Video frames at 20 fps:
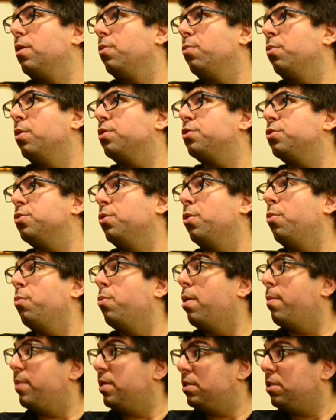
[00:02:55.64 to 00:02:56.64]
what sort of
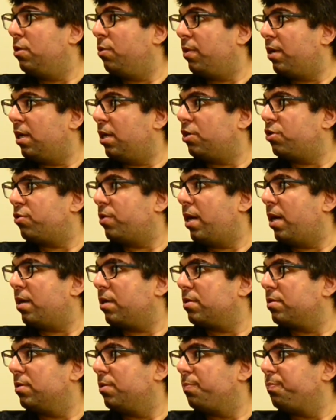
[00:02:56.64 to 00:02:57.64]
women do you want to
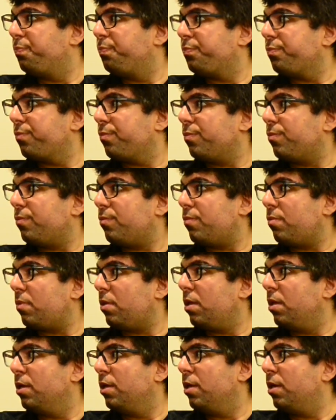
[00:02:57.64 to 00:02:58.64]
attract
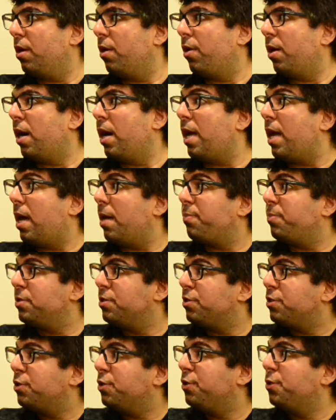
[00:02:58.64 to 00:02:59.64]
you know I
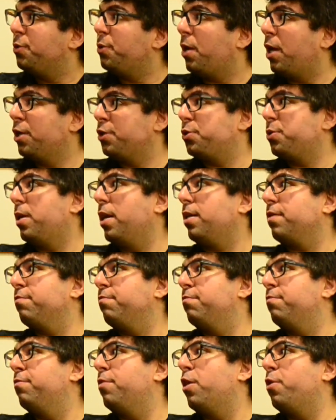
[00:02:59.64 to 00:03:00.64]
happen to attract
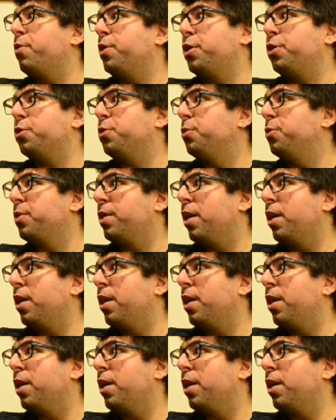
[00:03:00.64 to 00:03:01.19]
very cool